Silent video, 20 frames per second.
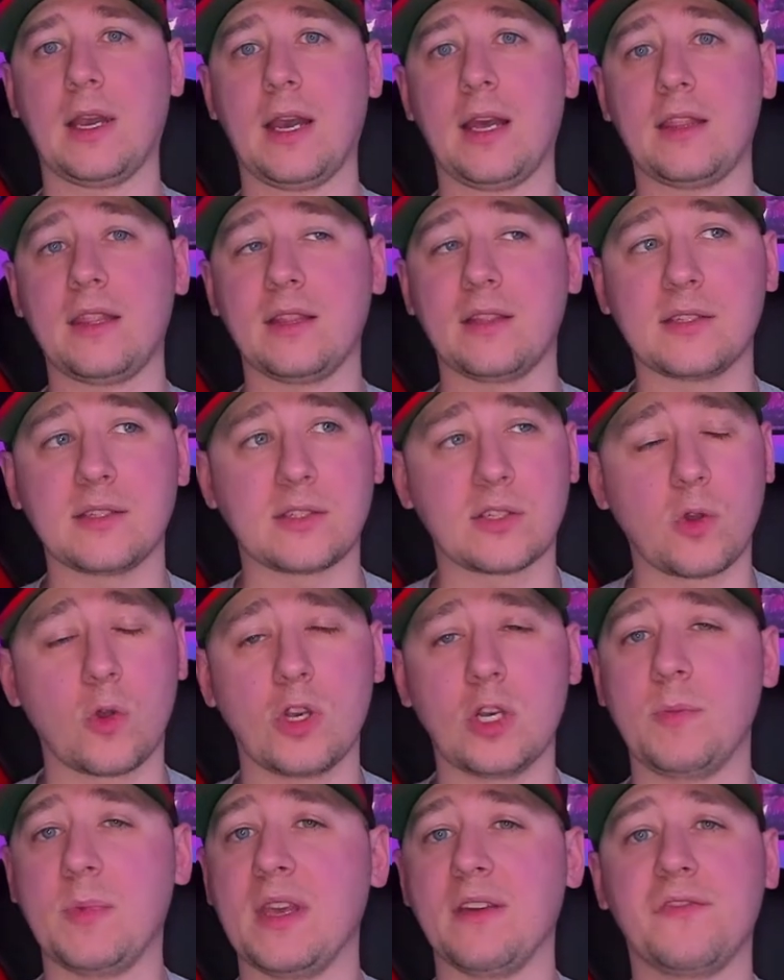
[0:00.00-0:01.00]
I think this is
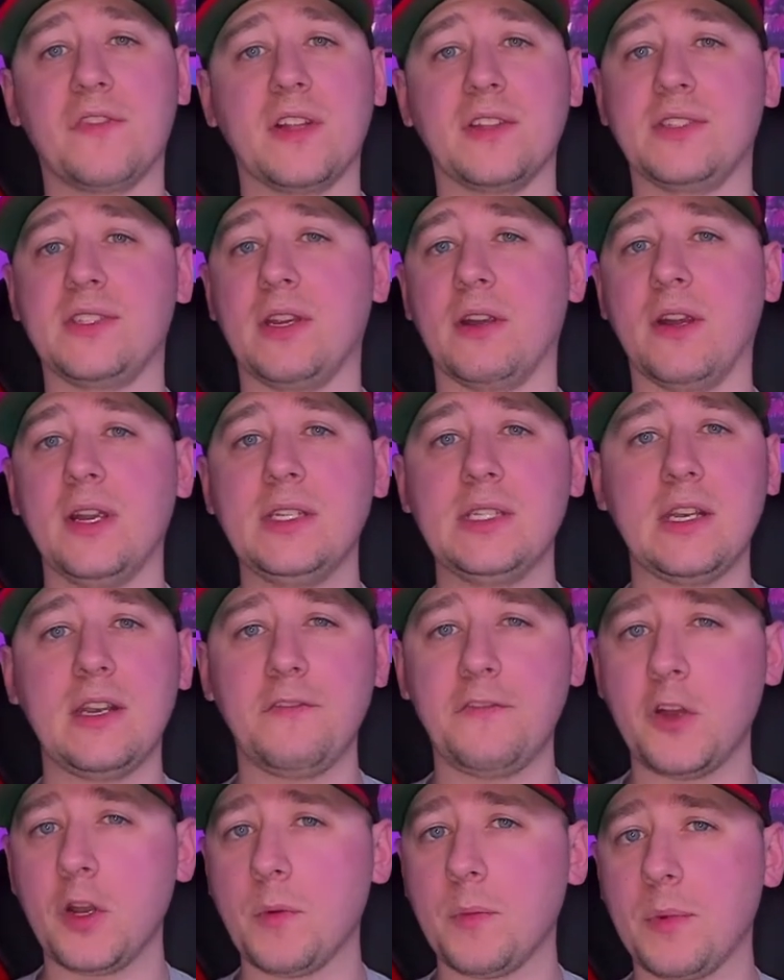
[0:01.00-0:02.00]
going to be a fun series, and
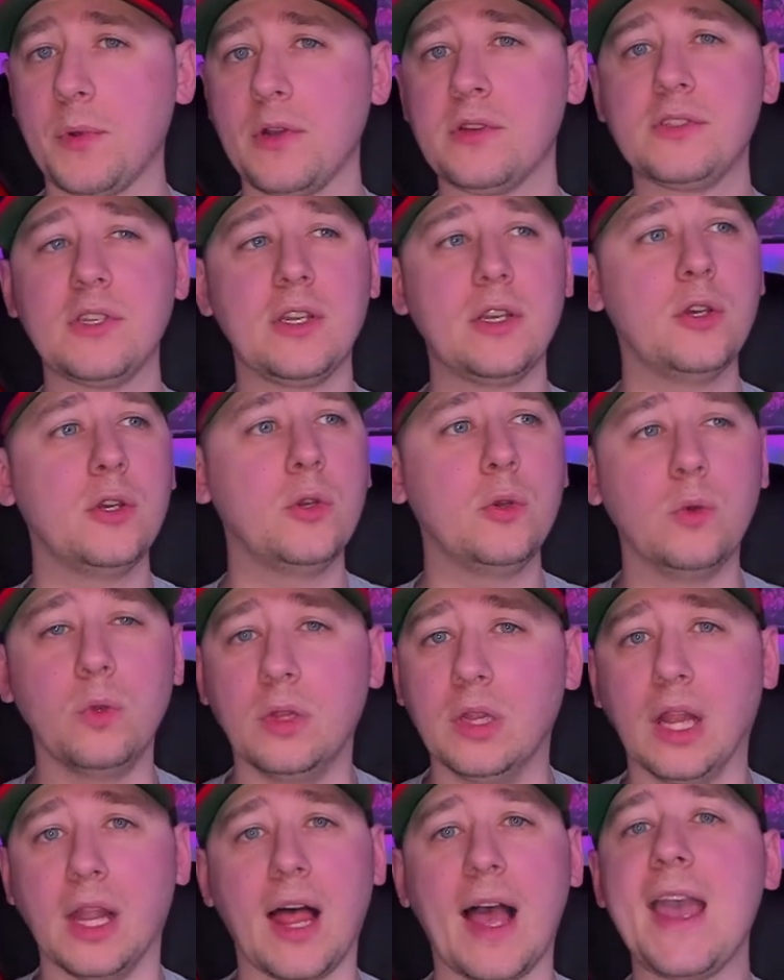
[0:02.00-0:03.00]
if you're a person who
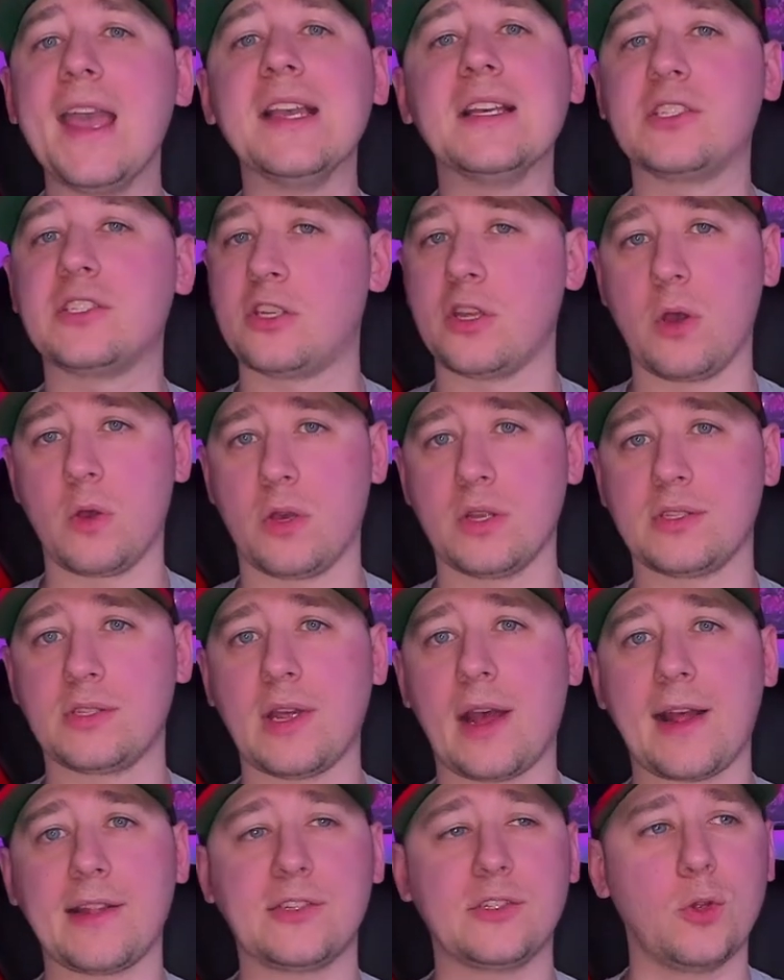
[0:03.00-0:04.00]
likes
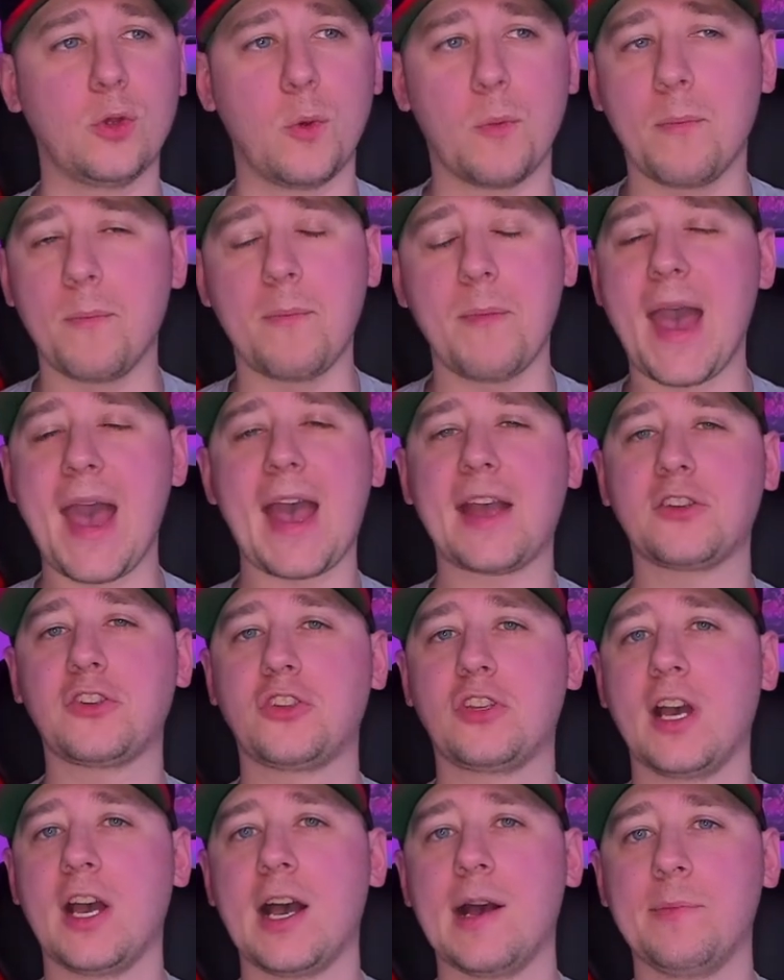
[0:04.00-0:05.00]
tokusatsu
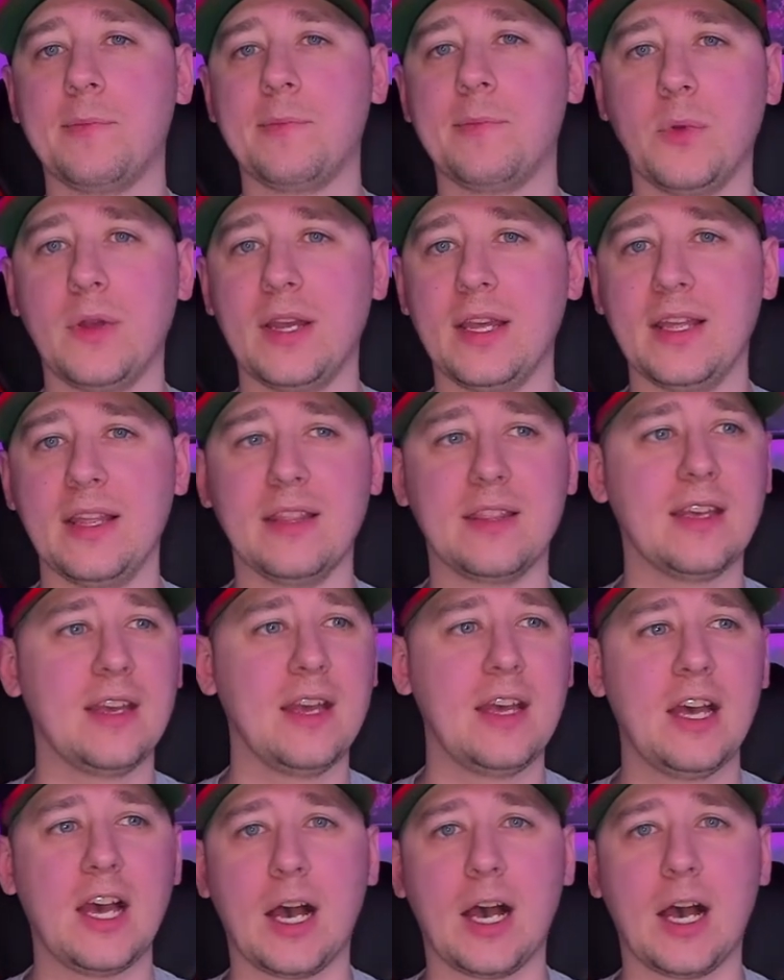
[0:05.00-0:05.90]
mashed up with